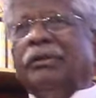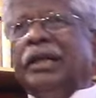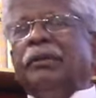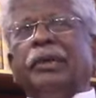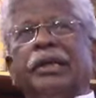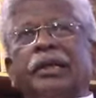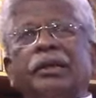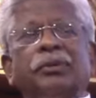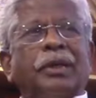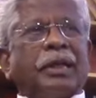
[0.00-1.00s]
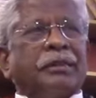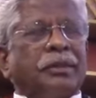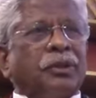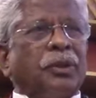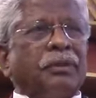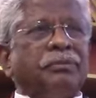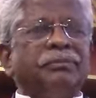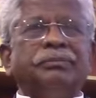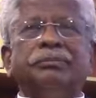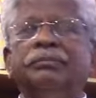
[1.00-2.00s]
do not have any material in your hands at
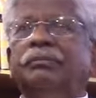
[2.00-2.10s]
all.